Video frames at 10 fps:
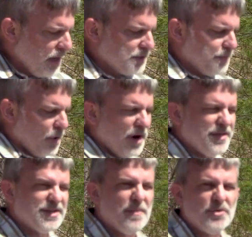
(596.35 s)
As part
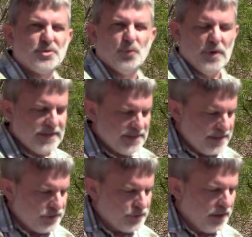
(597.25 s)
of this most
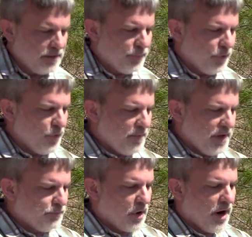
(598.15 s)
recent trail
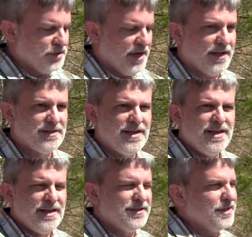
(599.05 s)
improvement project,
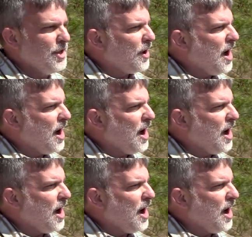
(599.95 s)
Dino